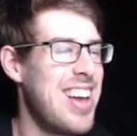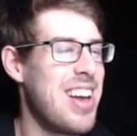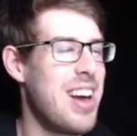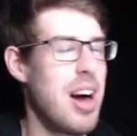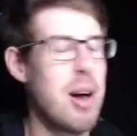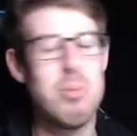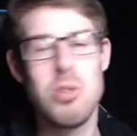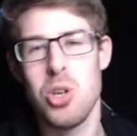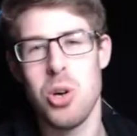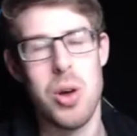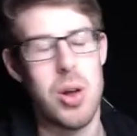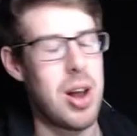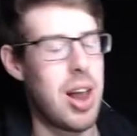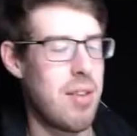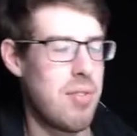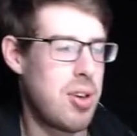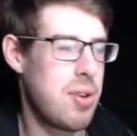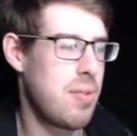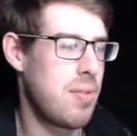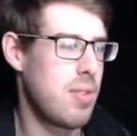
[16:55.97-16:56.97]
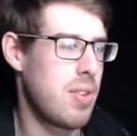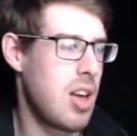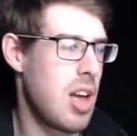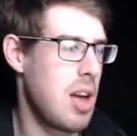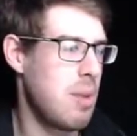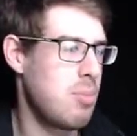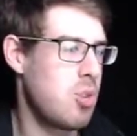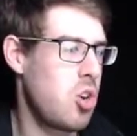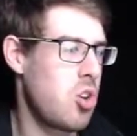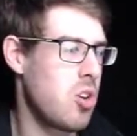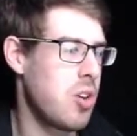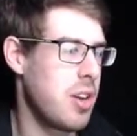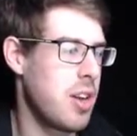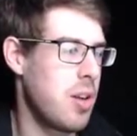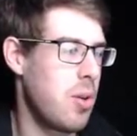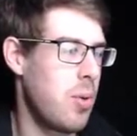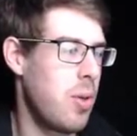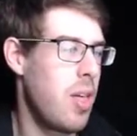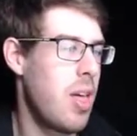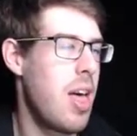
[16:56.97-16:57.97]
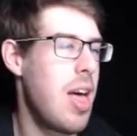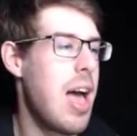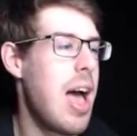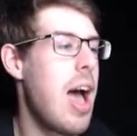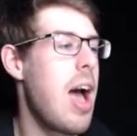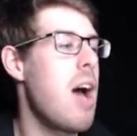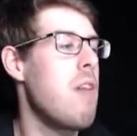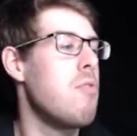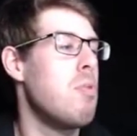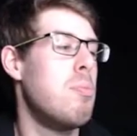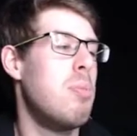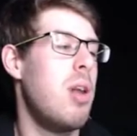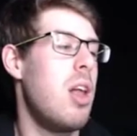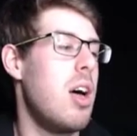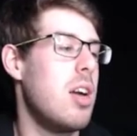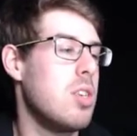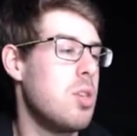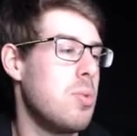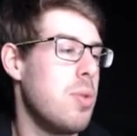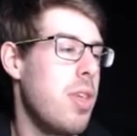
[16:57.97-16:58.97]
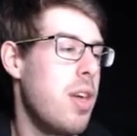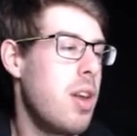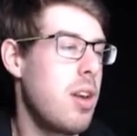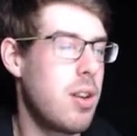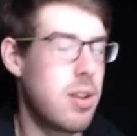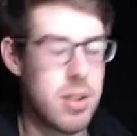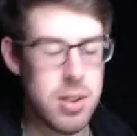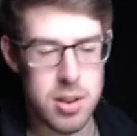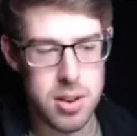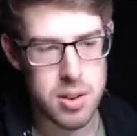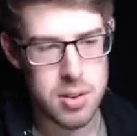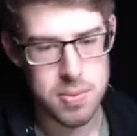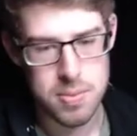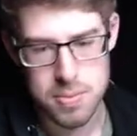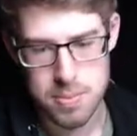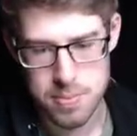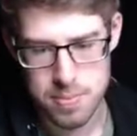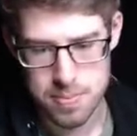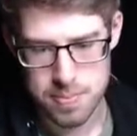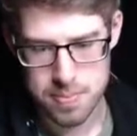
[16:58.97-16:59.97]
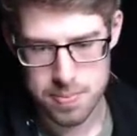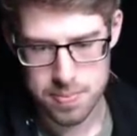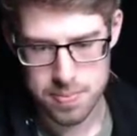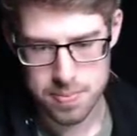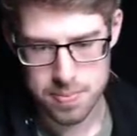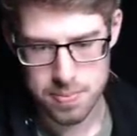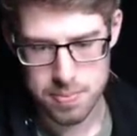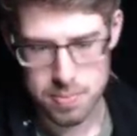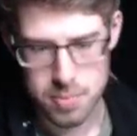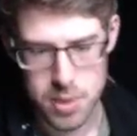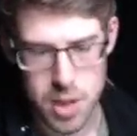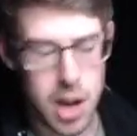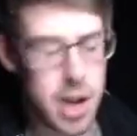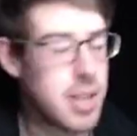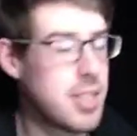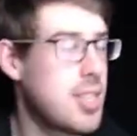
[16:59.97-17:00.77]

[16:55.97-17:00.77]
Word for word: I'm sure he'll love it. I'm sure he'll have a blast with it. I